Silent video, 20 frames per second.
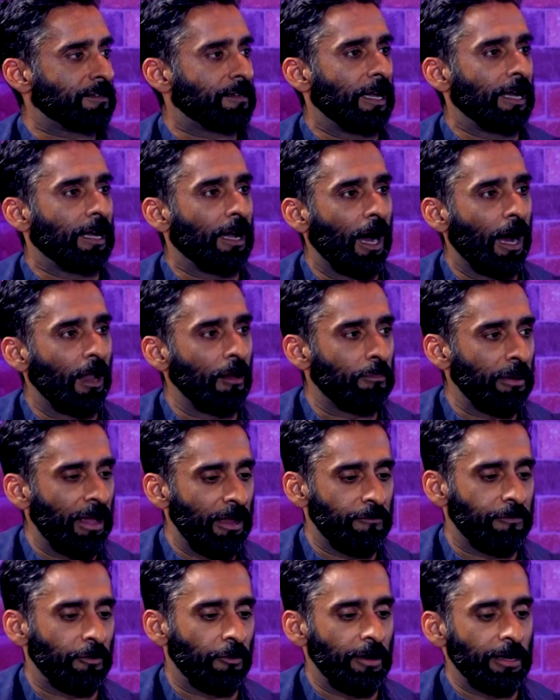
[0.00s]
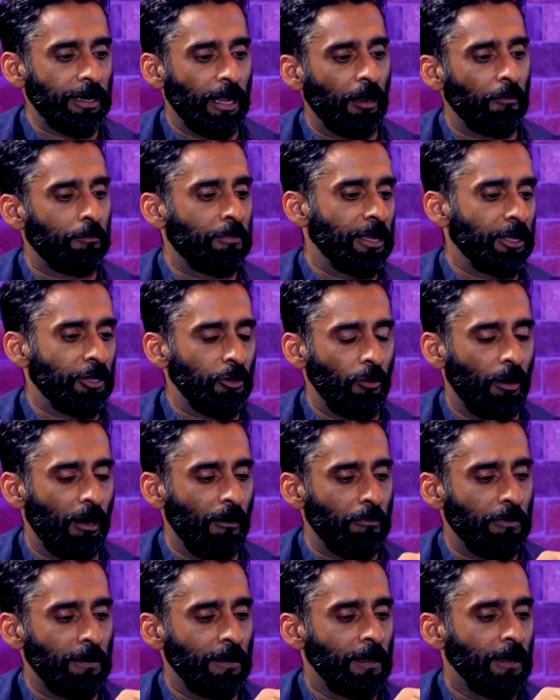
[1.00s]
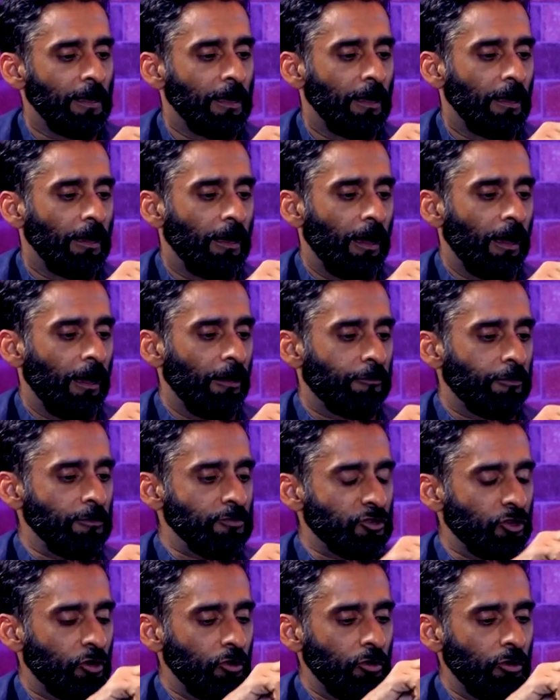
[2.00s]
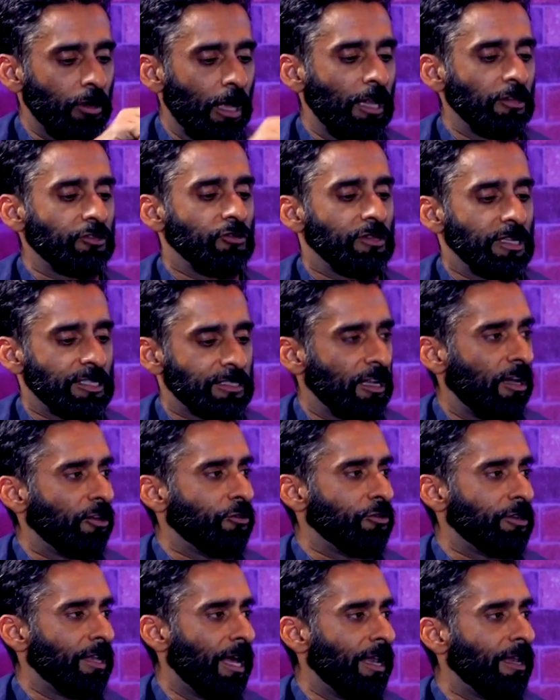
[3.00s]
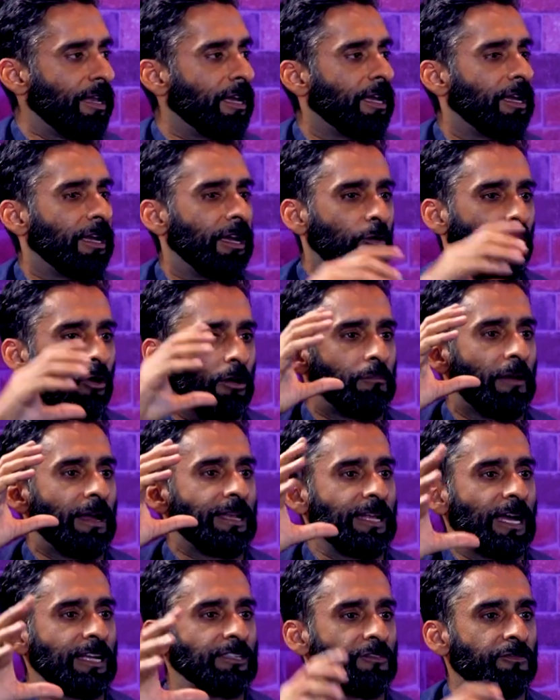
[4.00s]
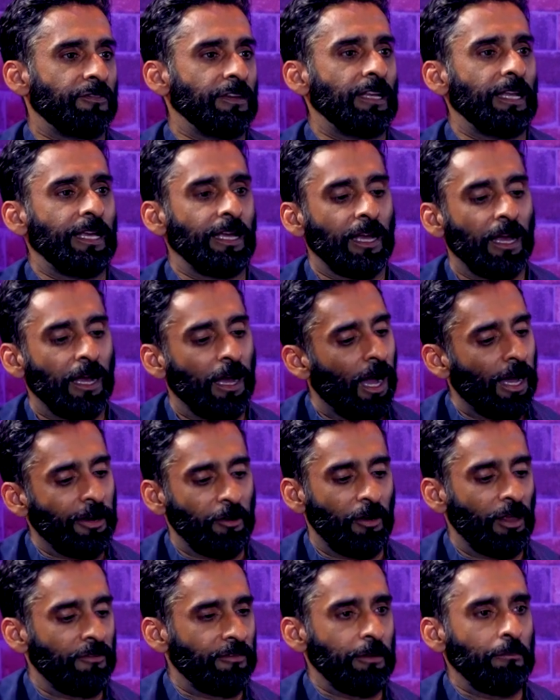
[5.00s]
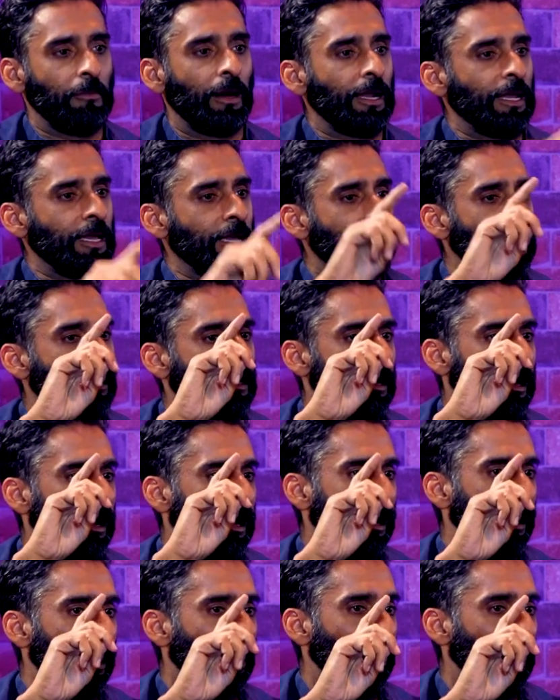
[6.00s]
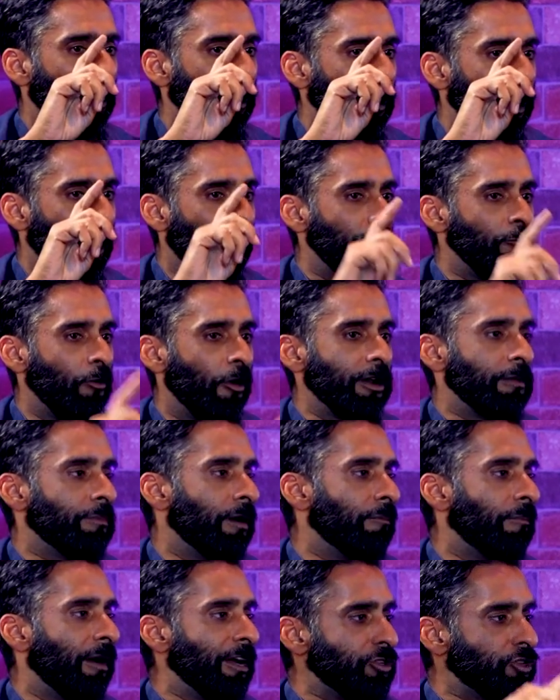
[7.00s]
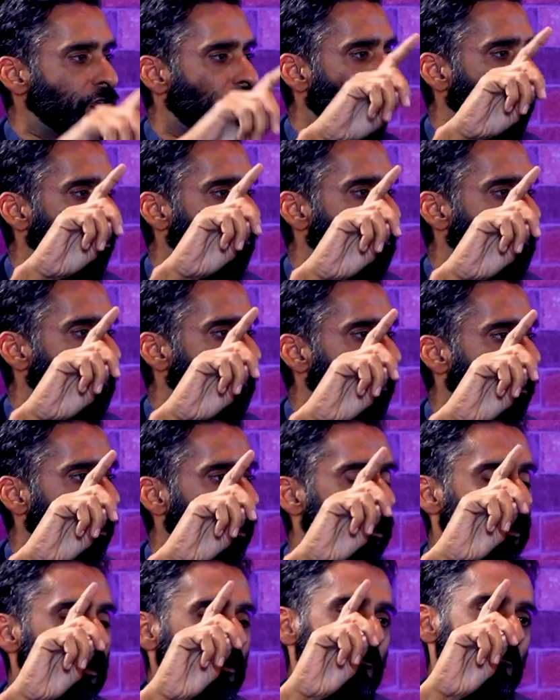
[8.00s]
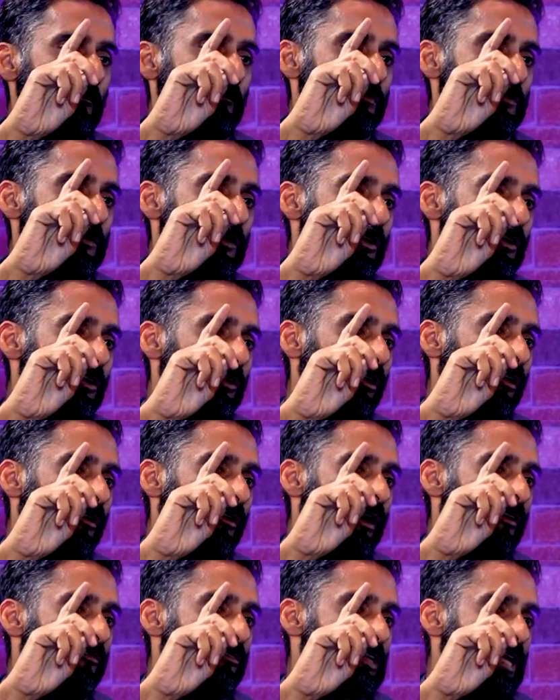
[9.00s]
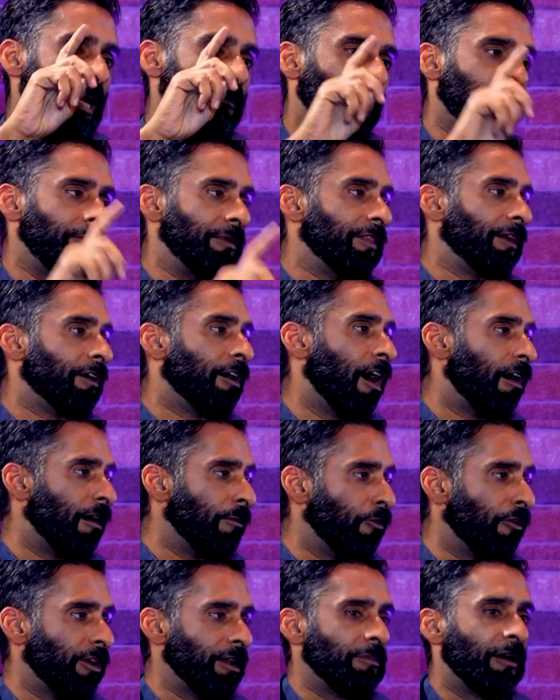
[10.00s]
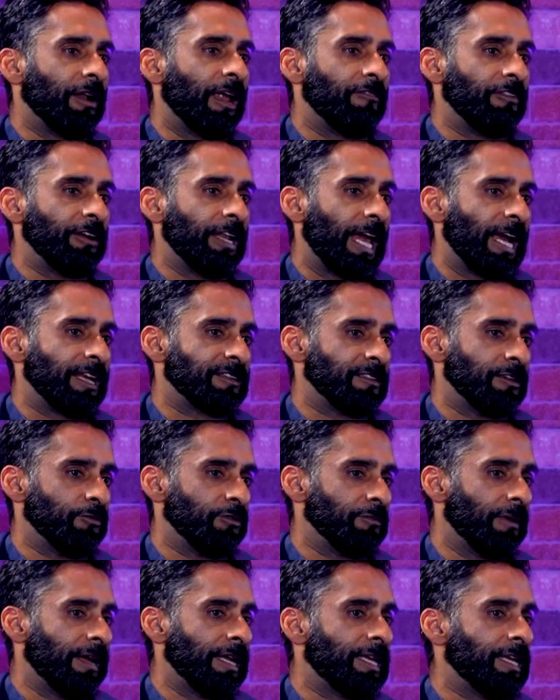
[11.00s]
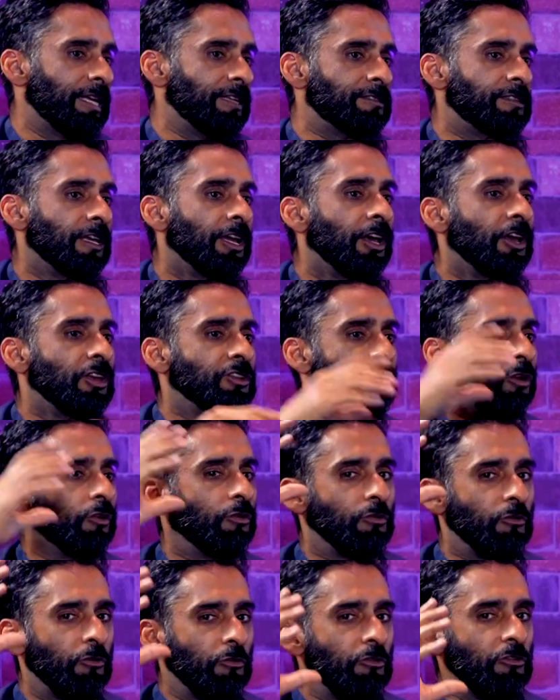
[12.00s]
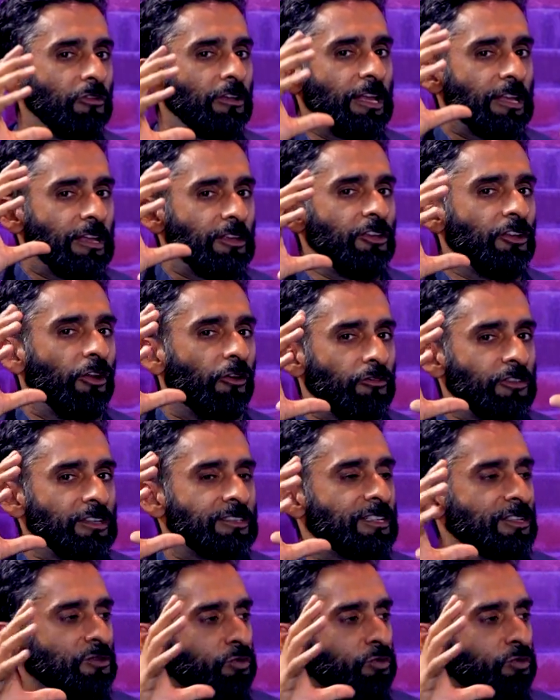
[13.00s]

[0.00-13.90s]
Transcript: like, I'll pay for it, I'll pick you up from school, I'll do this, I'll do that. What my dad's feeling, I don't have any money, I'm worried about my job. Every time I'm in the car, I'm worried about having an accident with my kids. So, this is